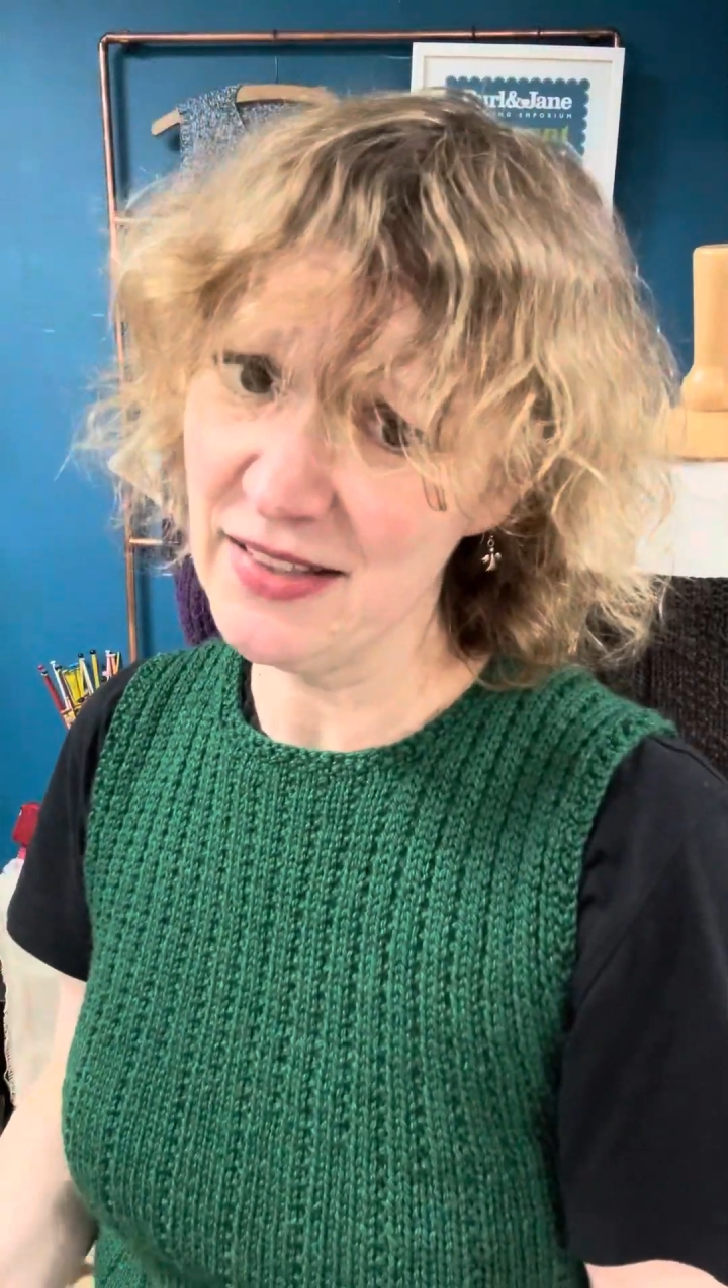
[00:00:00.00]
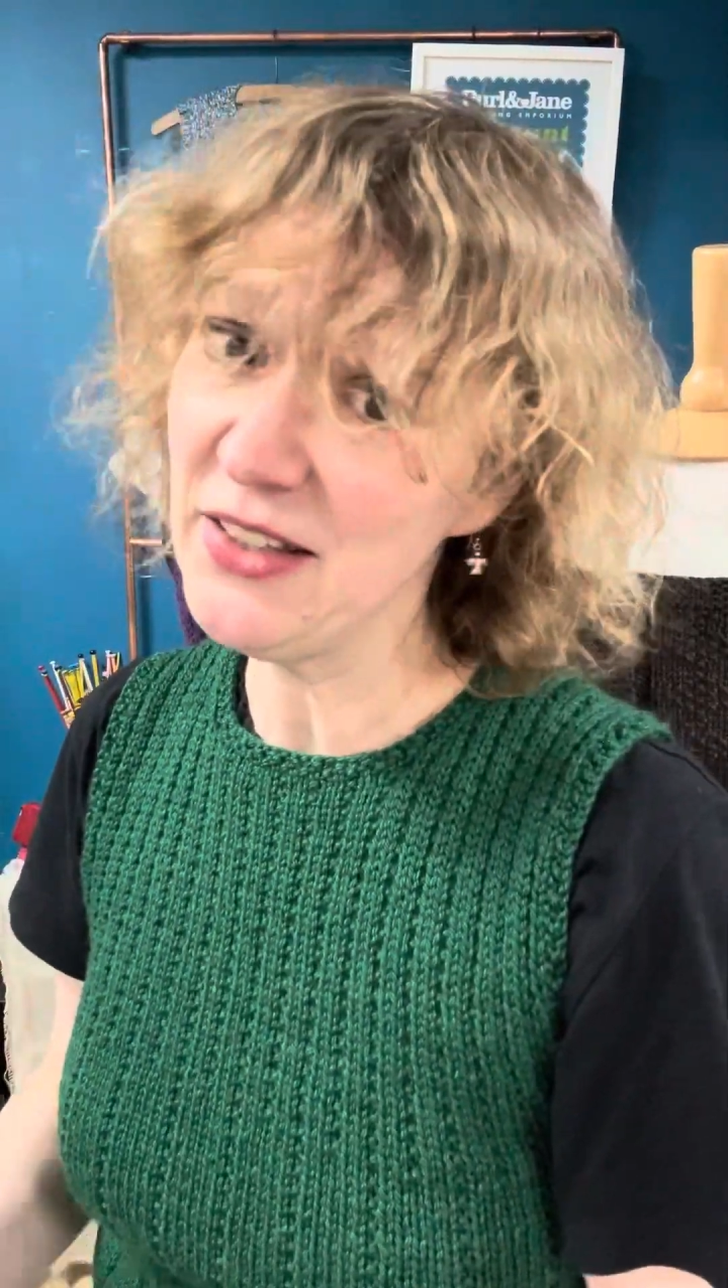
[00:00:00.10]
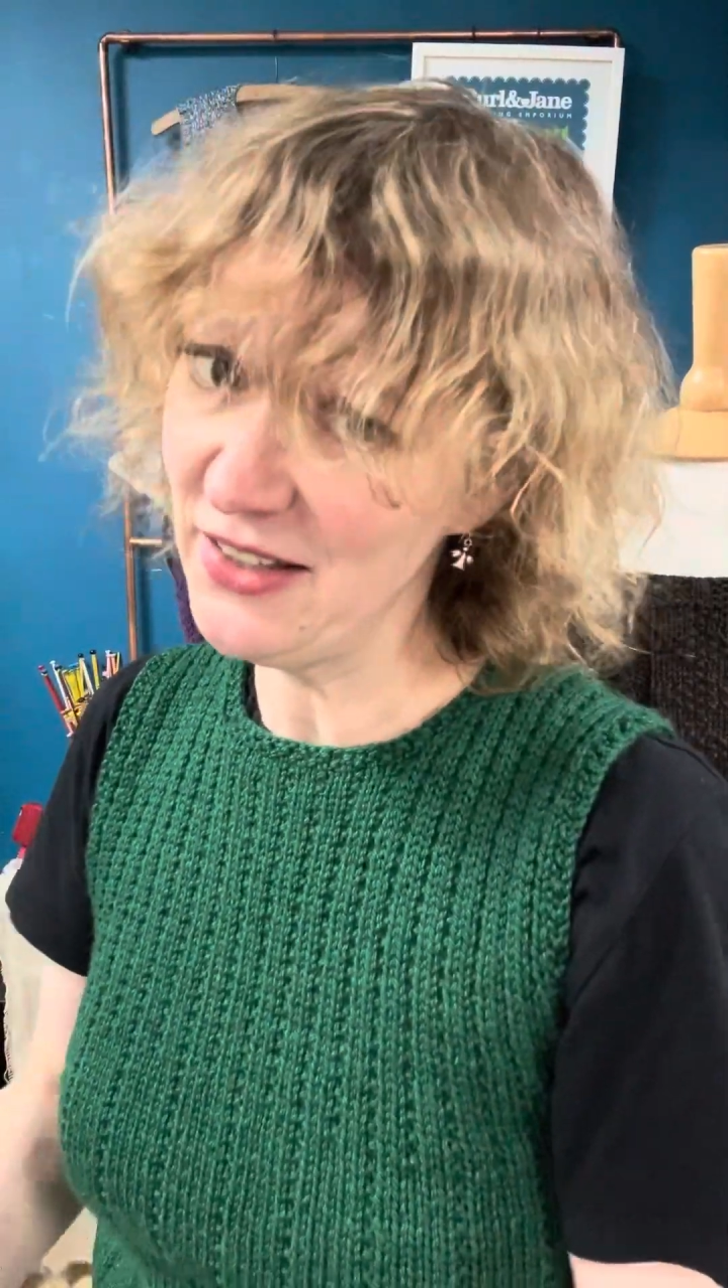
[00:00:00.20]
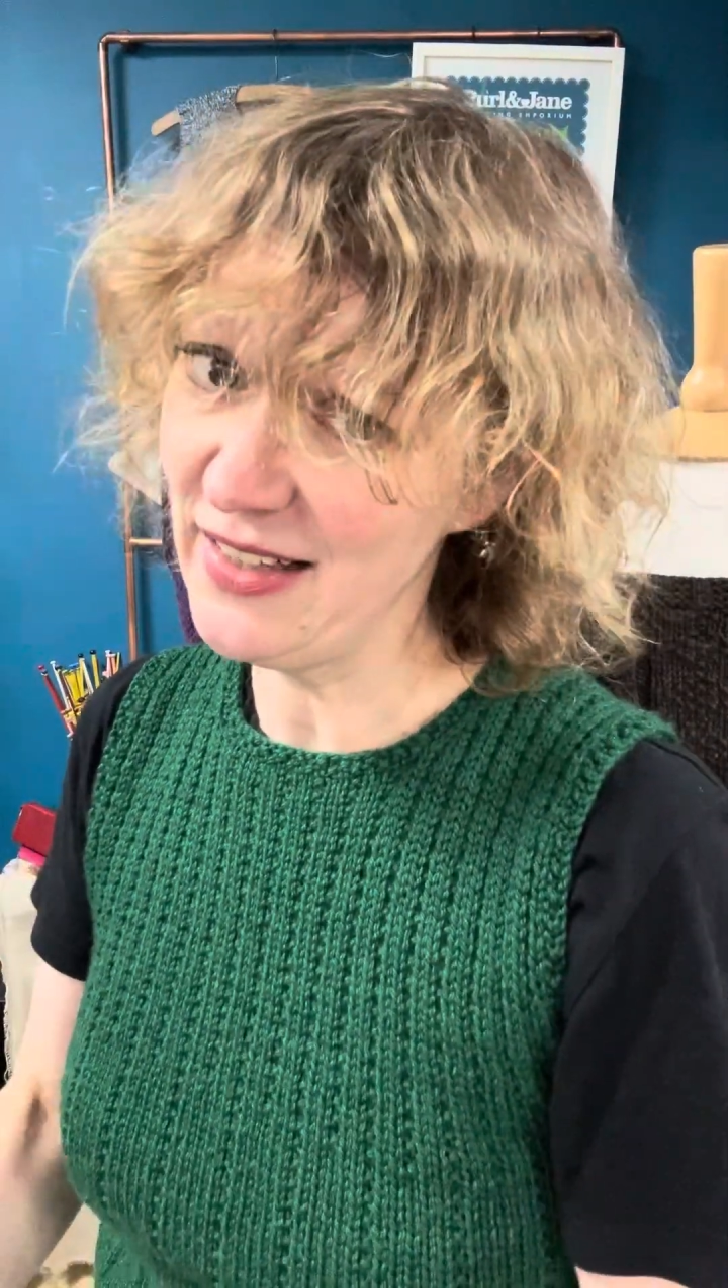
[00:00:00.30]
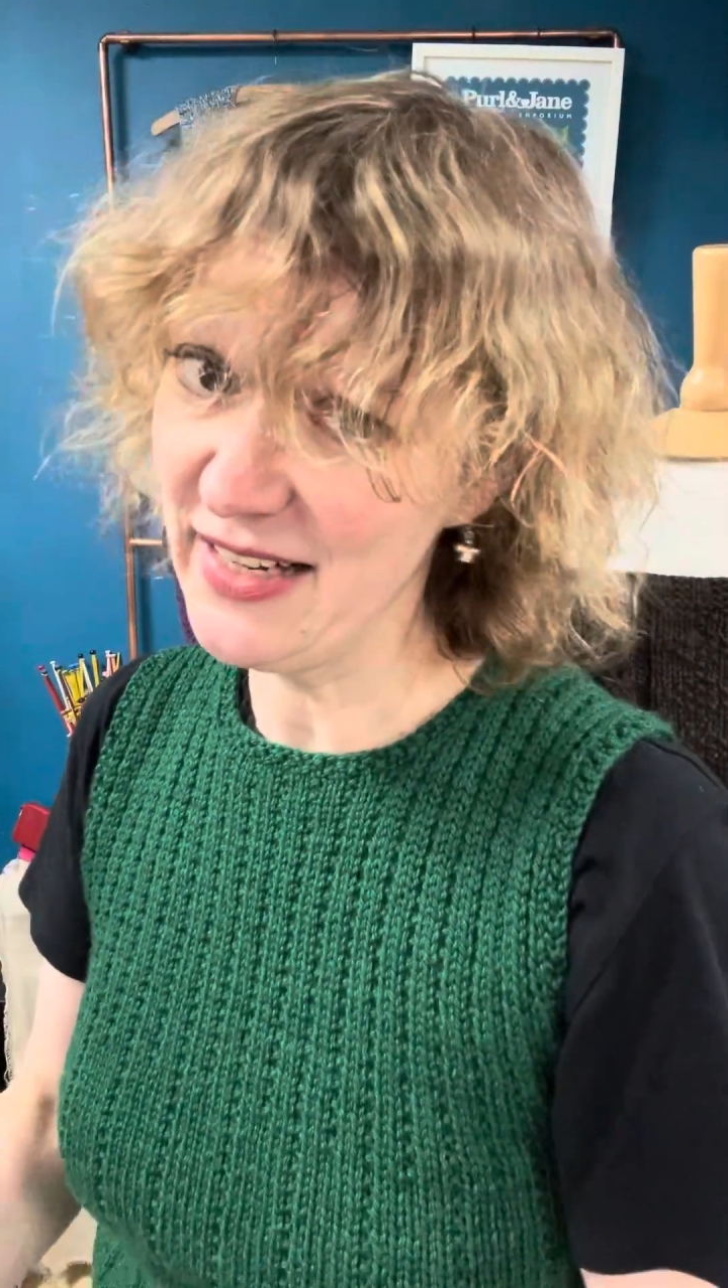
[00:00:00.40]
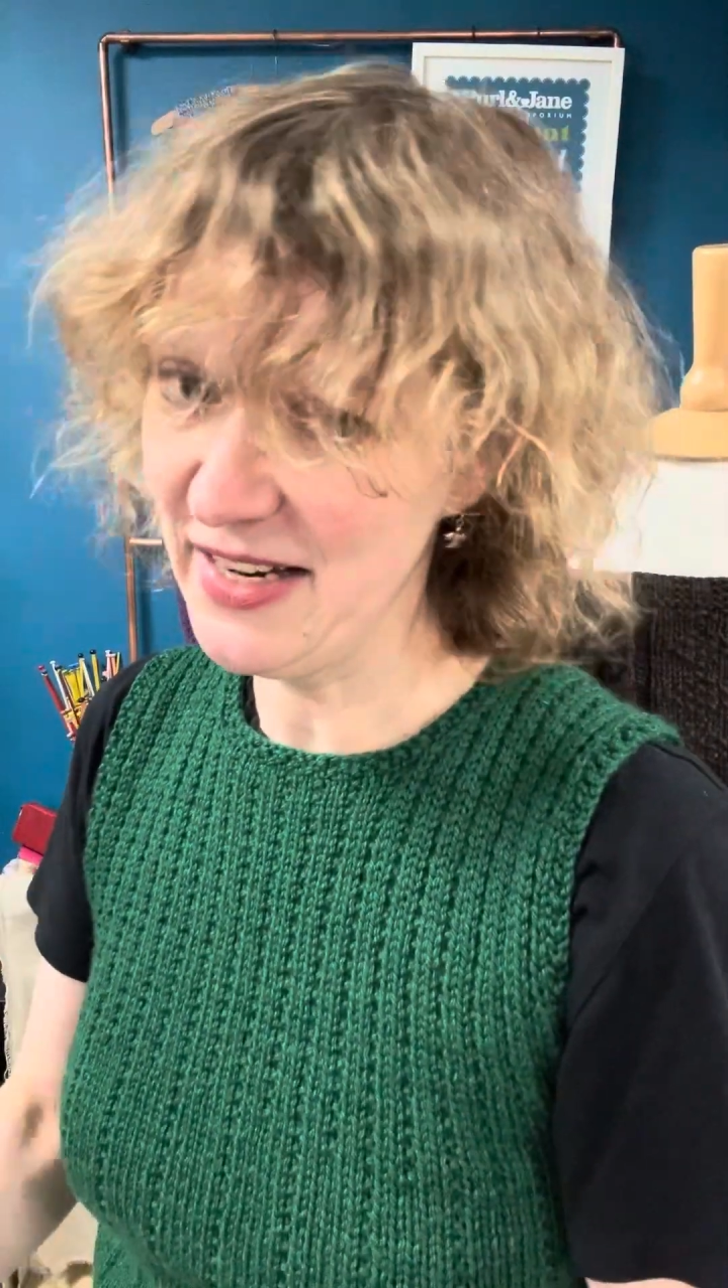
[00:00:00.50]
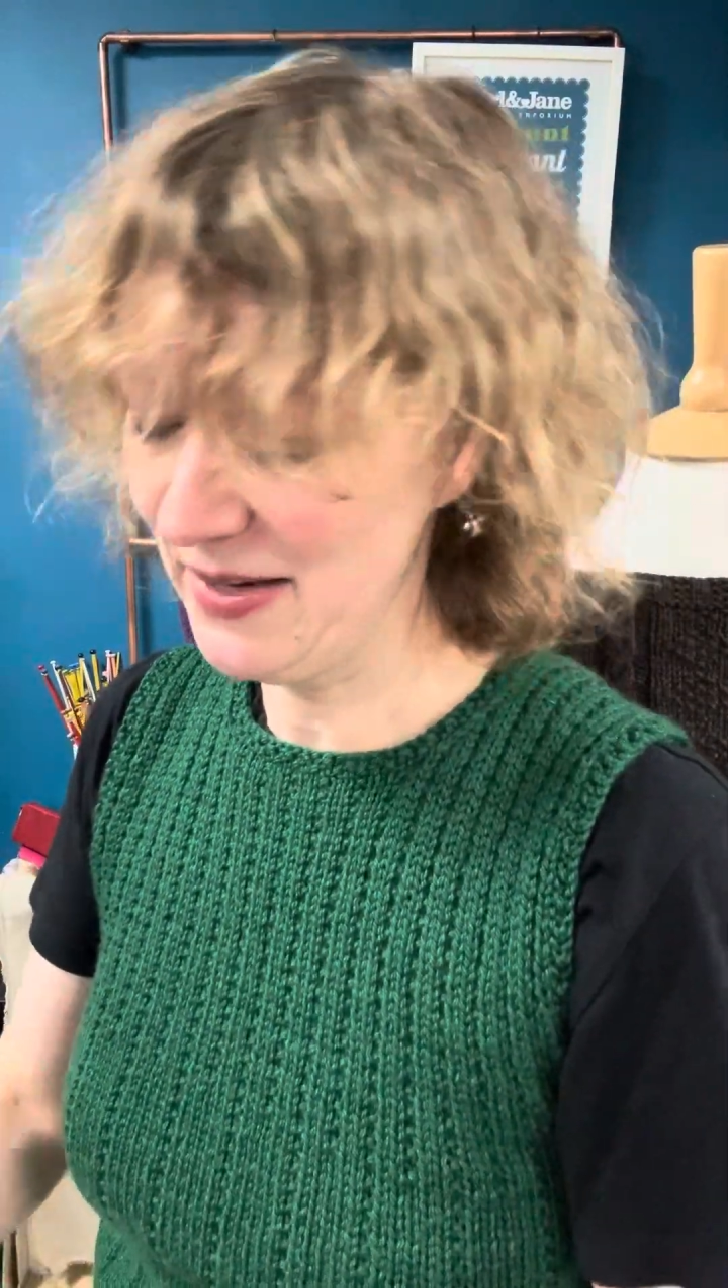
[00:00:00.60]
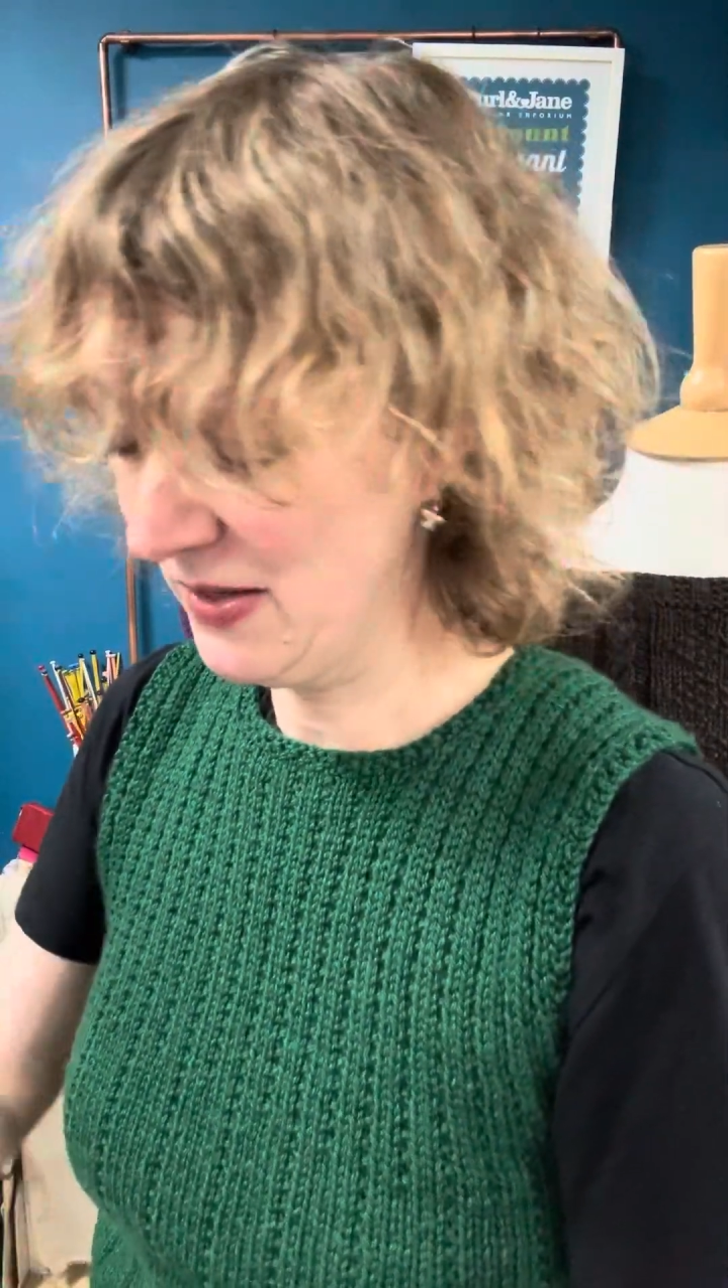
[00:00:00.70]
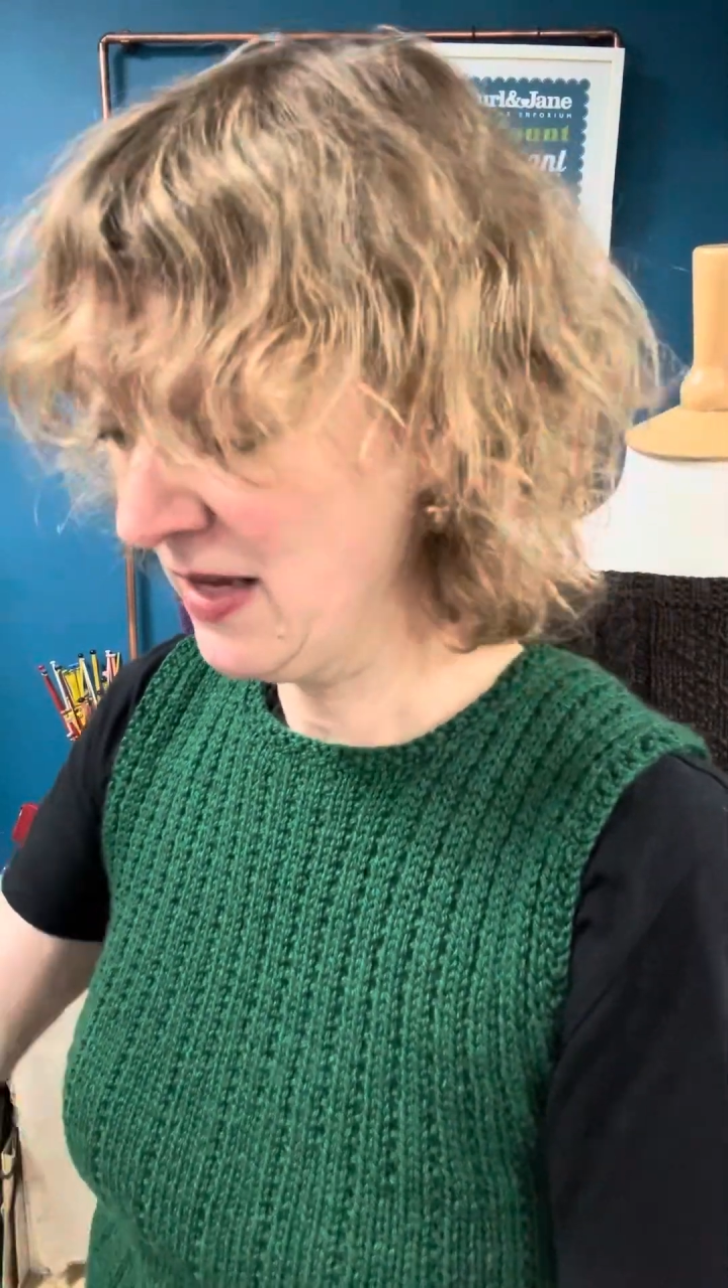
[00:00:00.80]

earlier,